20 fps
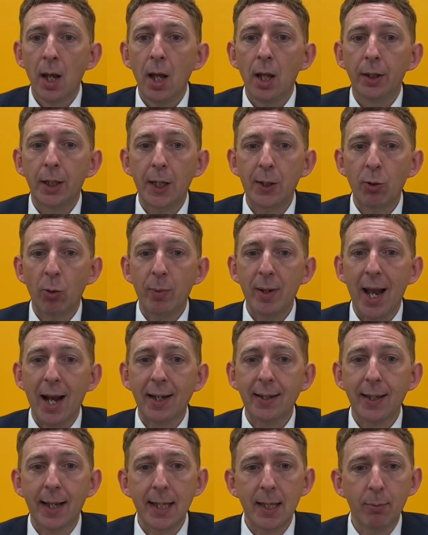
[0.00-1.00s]
This will be
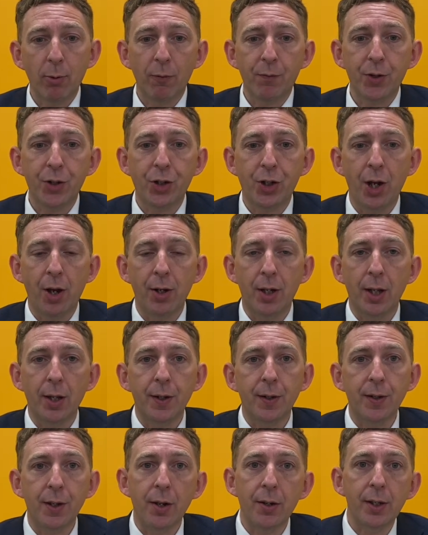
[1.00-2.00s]
accessible for
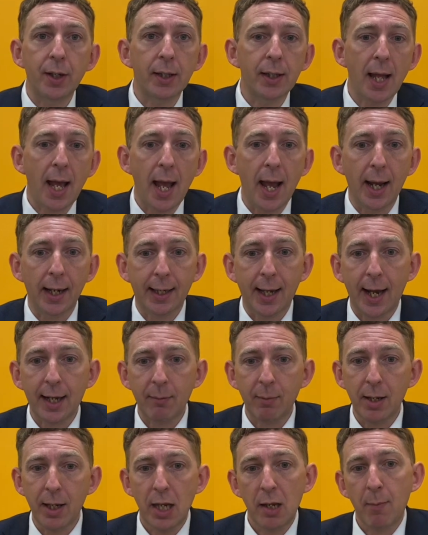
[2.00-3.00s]
students using their
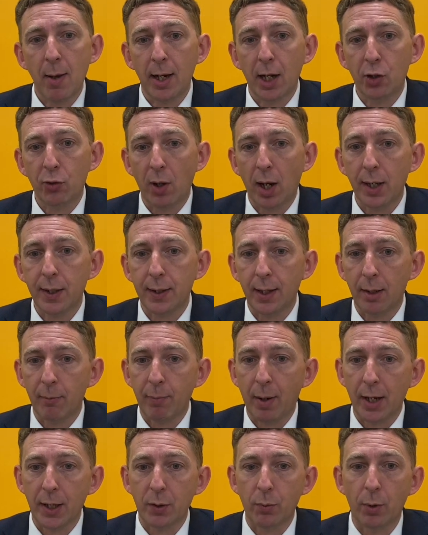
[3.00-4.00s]
academy email address and
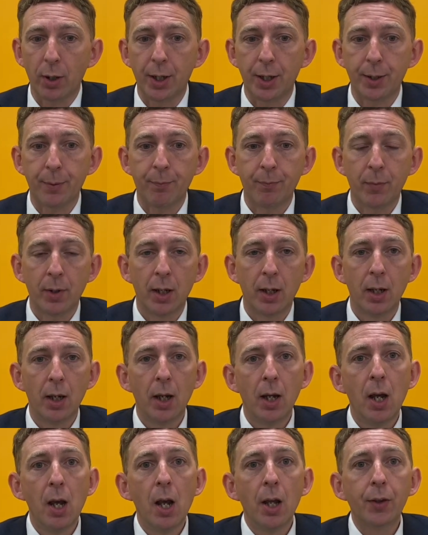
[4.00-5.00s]
password.
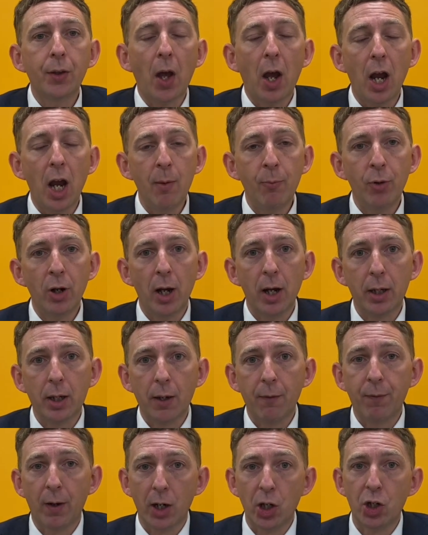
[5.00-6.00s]
The
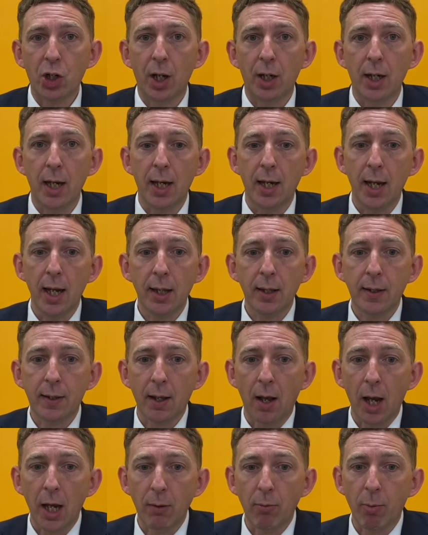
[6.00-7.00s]
homework function in
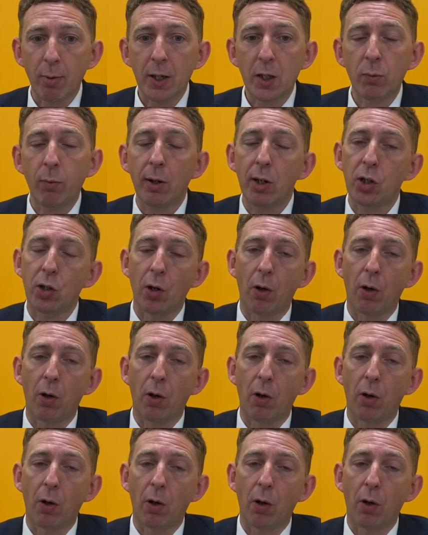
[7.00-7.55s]
Insight will be switched